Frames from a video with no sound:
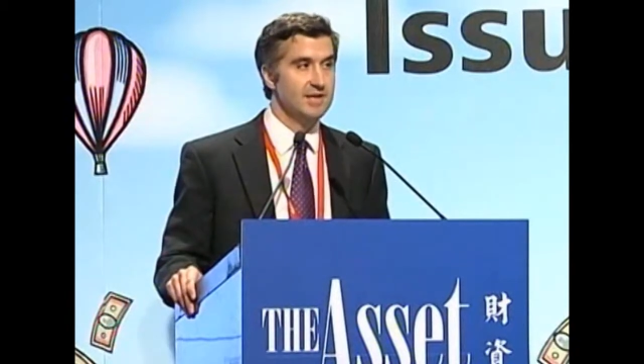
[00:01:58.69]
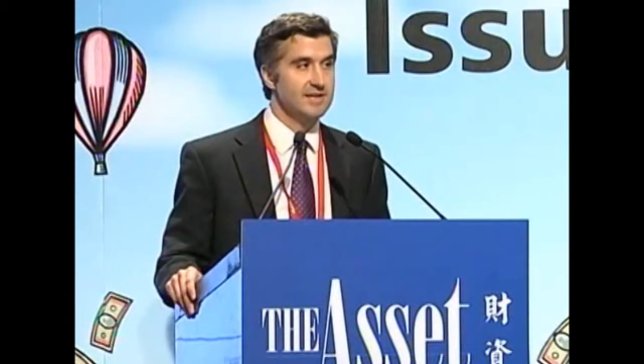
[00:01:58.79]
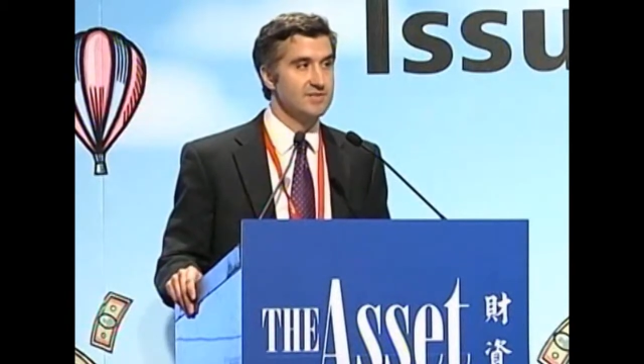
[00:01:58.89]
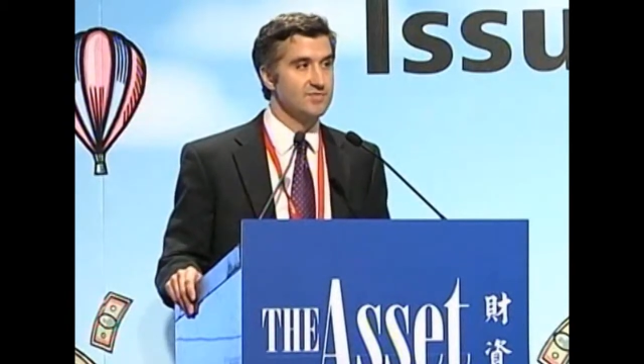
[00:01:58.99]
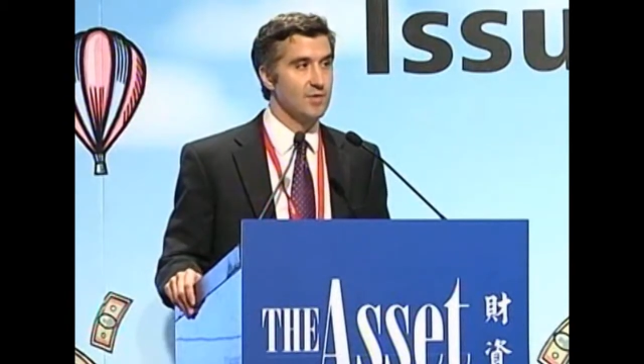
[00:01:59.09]

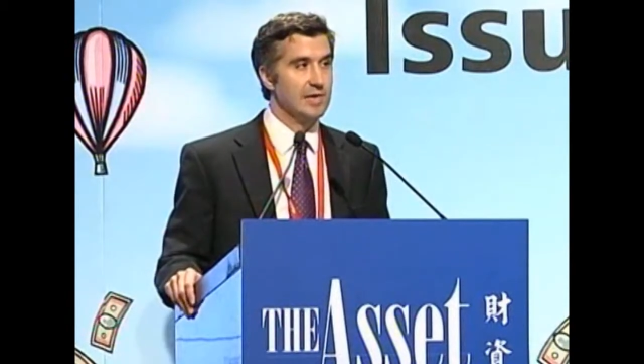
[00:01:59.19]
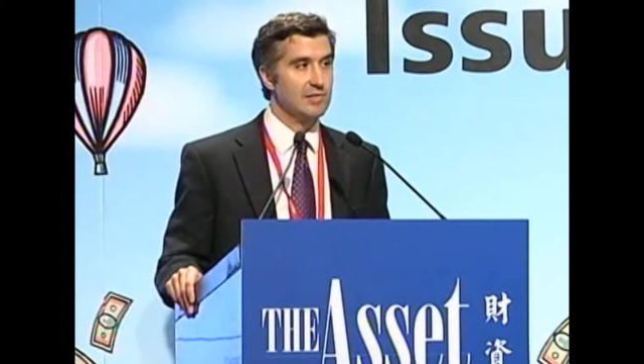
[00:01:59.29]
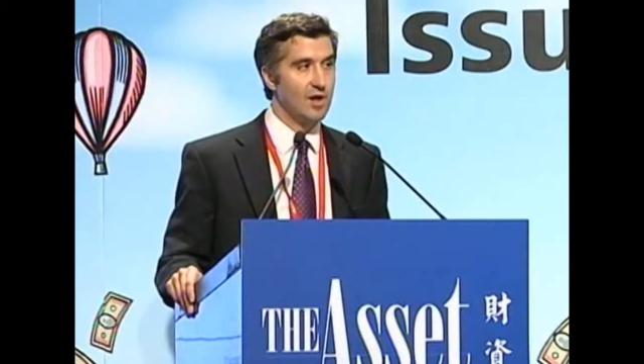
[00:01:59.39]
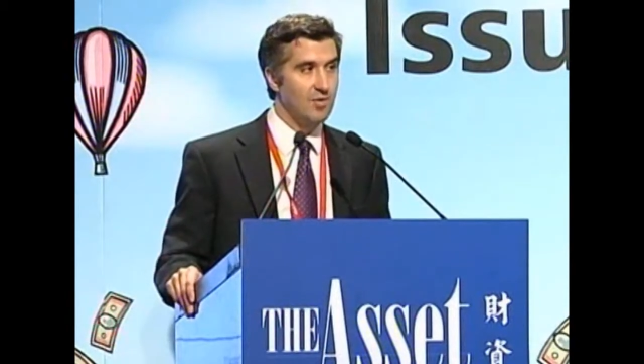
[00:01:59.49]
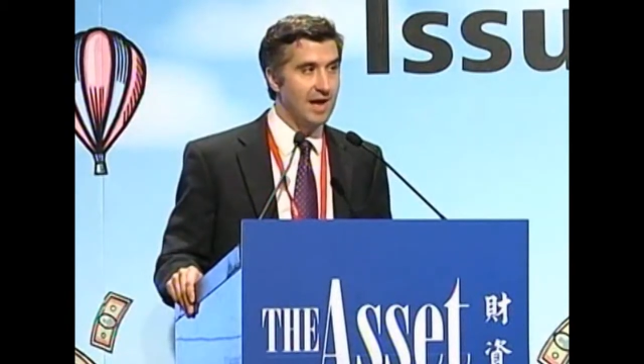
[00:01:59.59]
is very
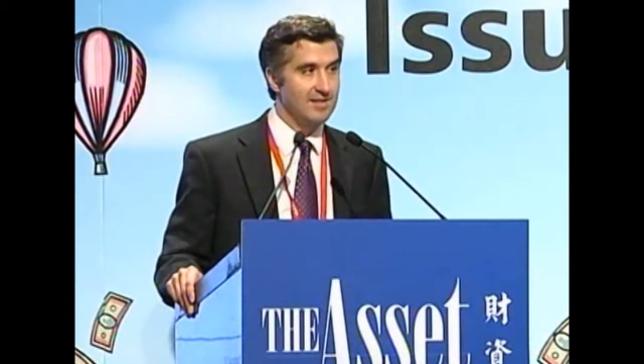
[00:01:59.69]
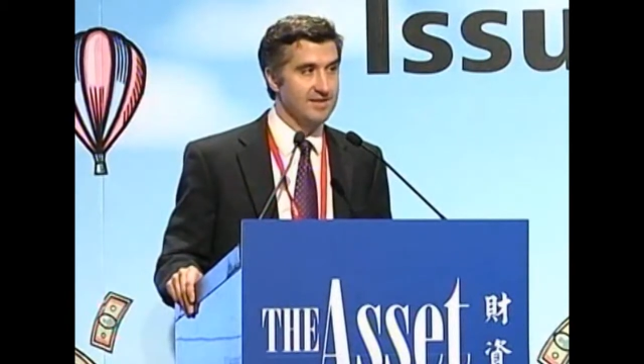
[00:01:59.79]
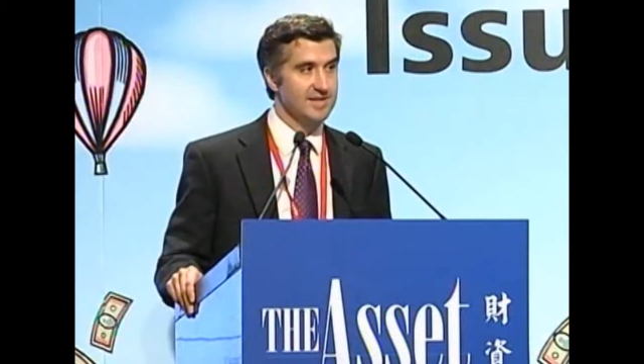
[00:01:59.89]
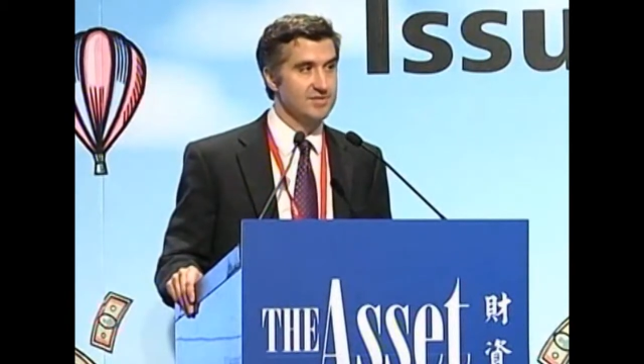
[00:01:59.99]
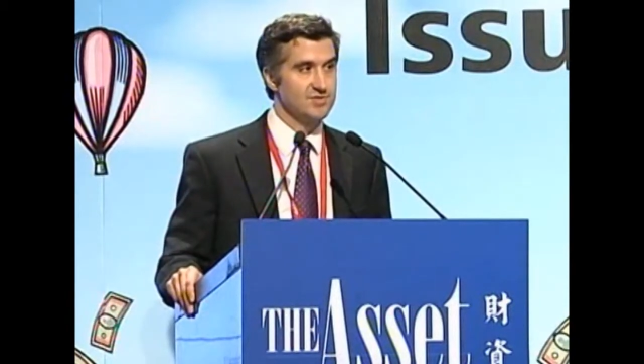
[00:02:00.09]
low
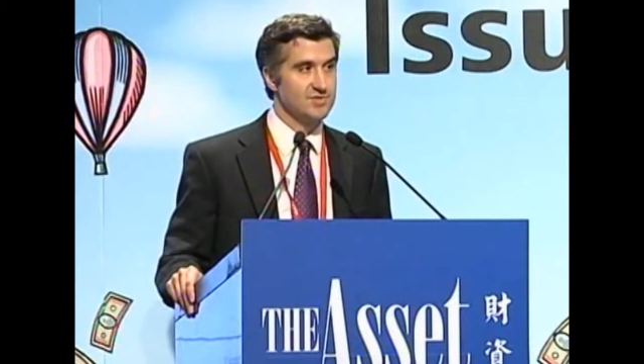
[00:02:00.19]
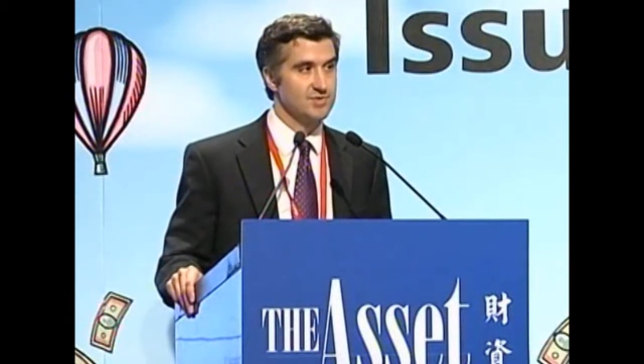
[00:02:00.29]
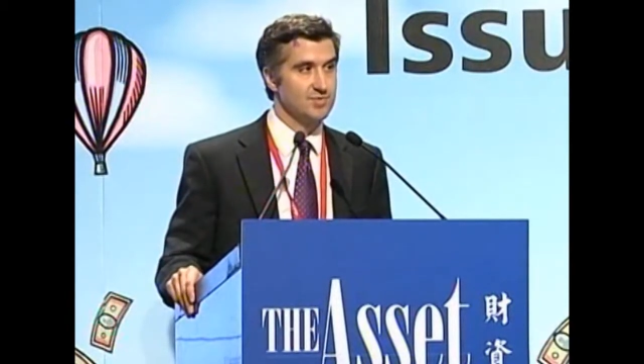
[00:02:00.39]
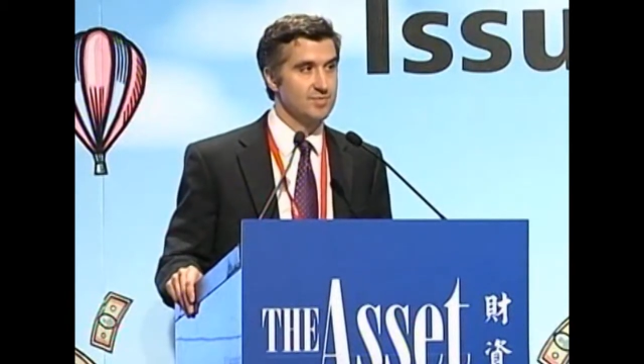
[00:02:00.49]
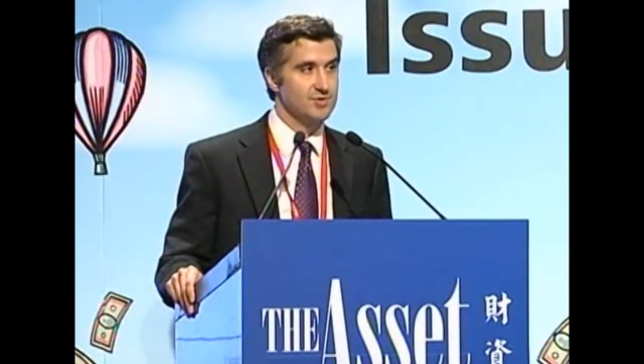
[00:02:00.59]
allocations to
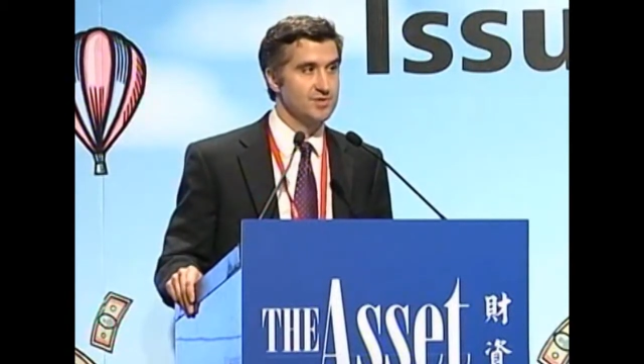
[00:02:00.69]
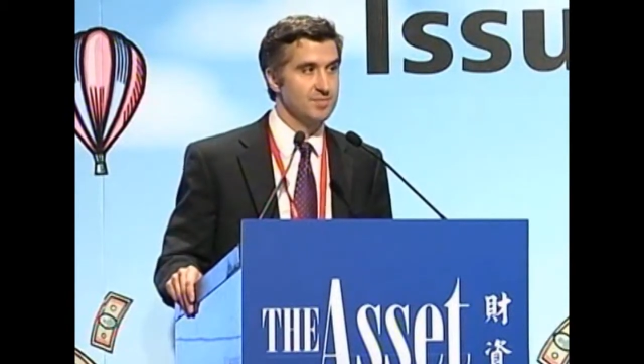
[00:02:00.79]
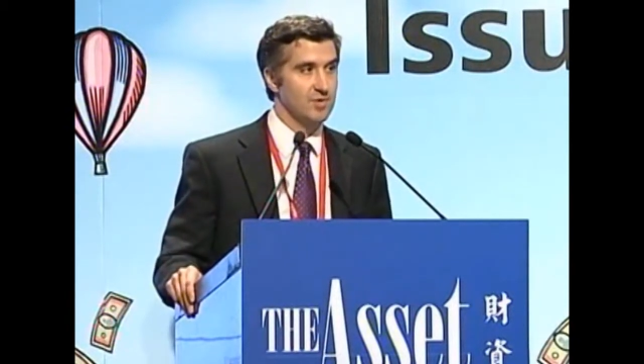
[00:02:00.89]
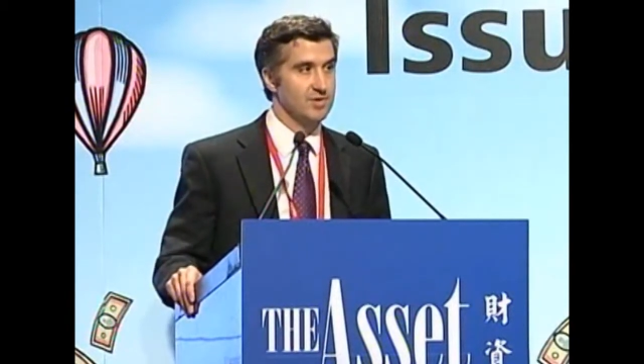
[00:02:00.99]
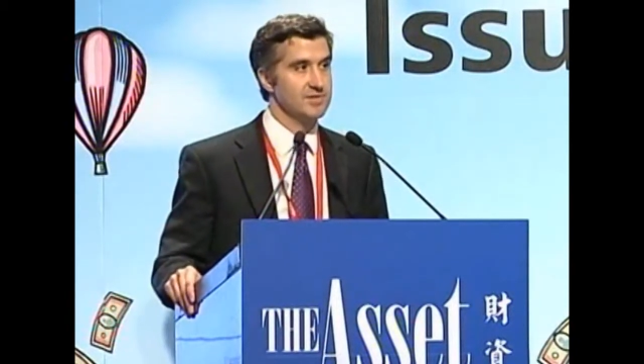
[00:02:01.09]
emerging
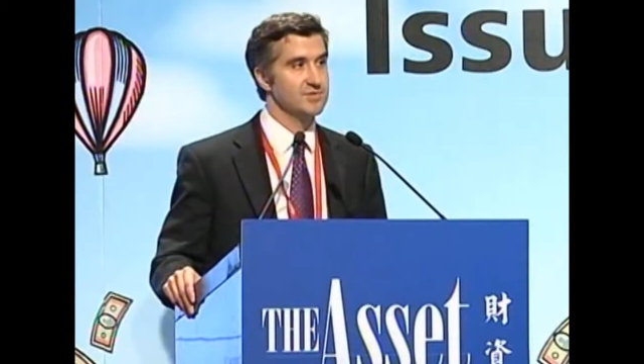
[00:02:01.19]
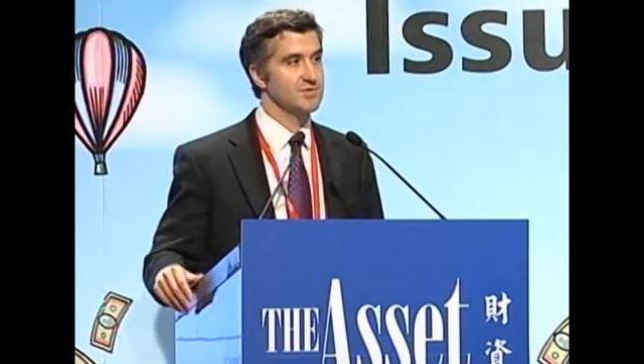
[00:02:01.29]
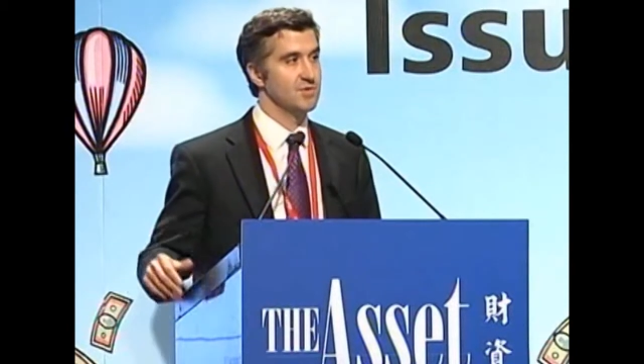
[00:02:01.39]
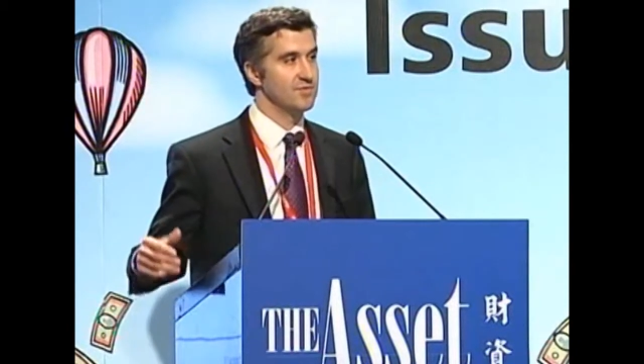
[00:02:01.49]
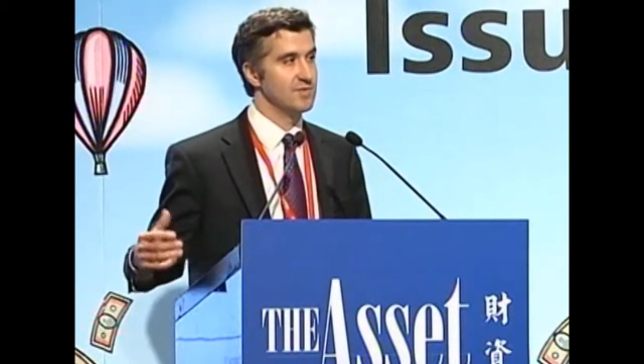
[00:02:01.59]
markets.
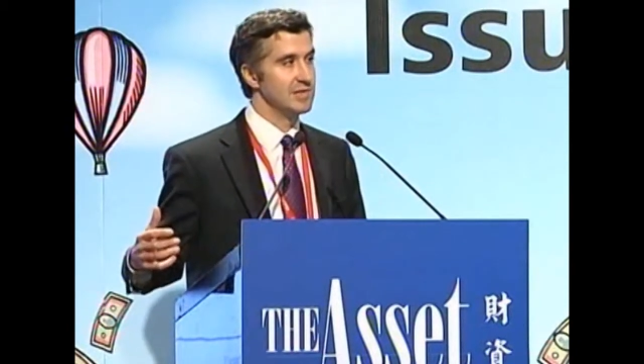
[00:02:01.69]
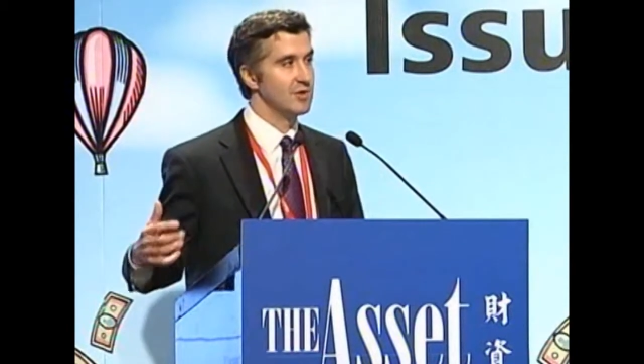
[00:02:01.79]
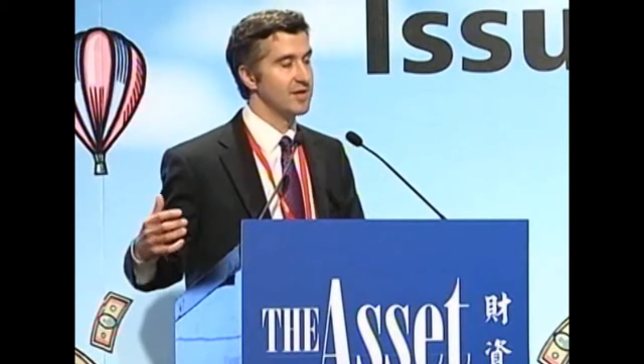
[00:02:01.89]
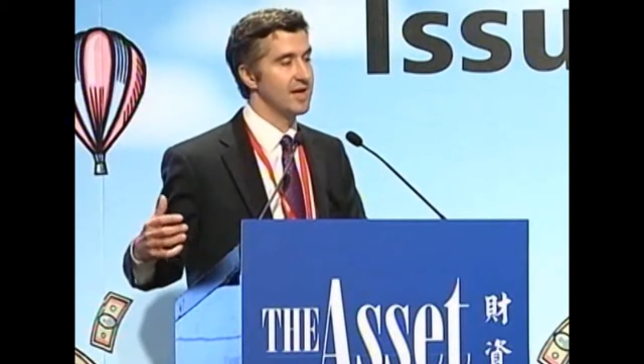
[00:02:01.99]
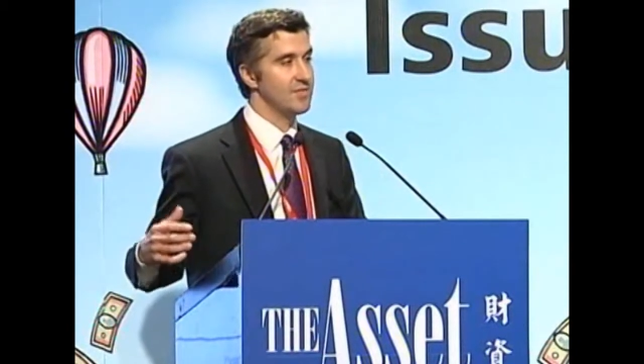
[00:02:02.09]
So if we
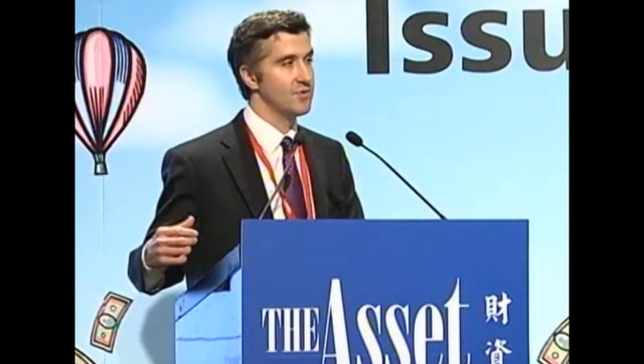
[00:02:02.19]
look at the